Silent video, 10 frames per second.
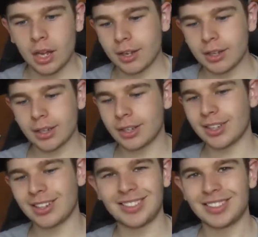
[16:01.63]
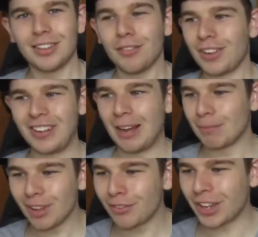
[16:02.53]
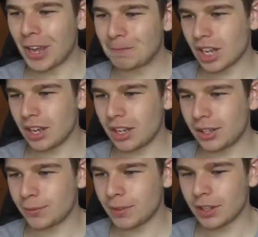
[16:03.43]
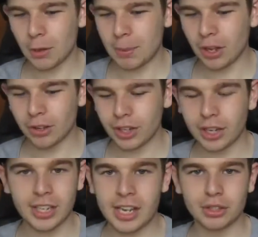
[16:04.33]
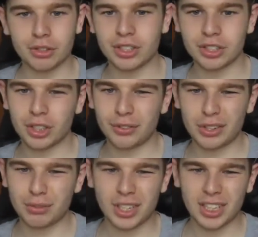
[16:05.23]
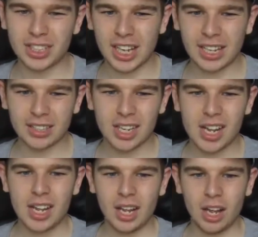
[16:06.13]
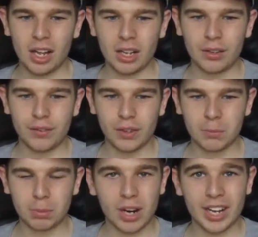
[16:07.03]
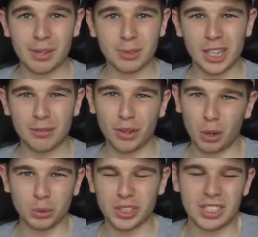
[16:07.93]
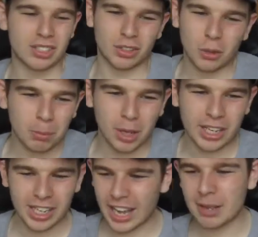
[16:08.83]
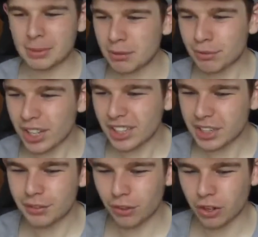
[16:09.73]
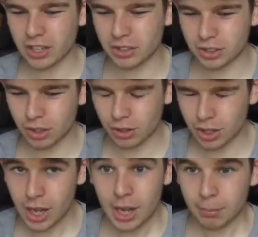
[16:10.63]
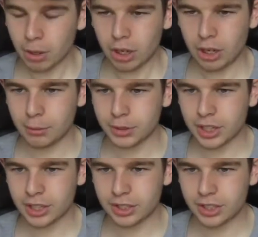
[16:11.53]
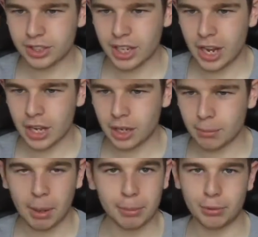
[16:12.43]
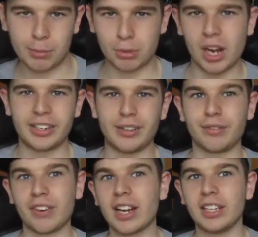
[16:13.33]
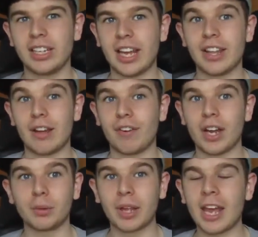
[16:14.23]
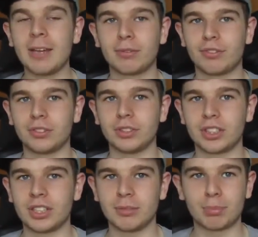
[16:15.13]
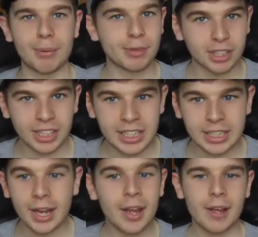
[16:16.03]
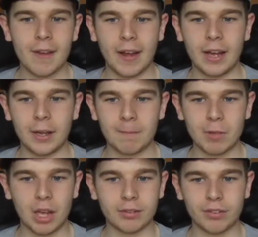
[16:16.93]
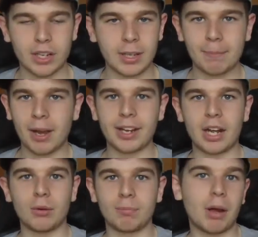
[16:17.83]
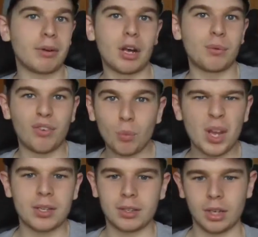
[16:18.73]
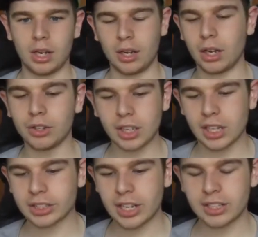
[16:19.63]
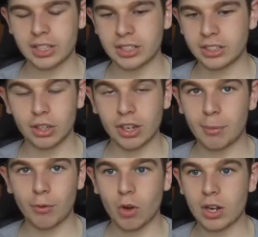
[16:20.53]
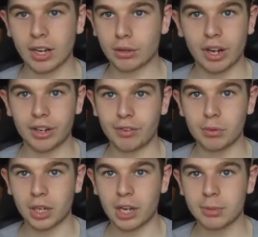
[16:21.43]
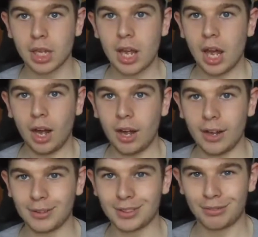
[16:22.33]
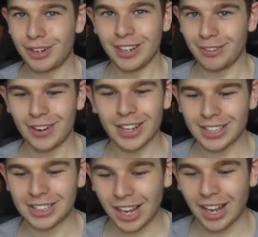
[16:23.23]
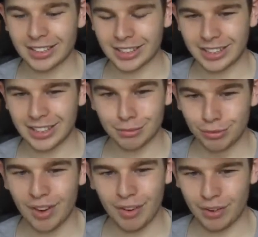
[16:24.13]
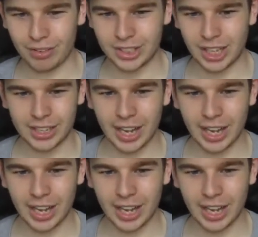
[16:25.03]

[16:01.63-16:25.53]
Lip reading: I just love it. I'm loving it. A little bit on like the injuries and stuff. It's really sad that Berardi was out for the whole season and couldn't play any games. It really did fucking suck. But it was nice to see Pablo and Berardi finally get their final games for us in the Premier League. And finally bowing out with a win on the last day of the season. Don't get me wrong, I cried a few times. It was really, really sad. It is very, very sad.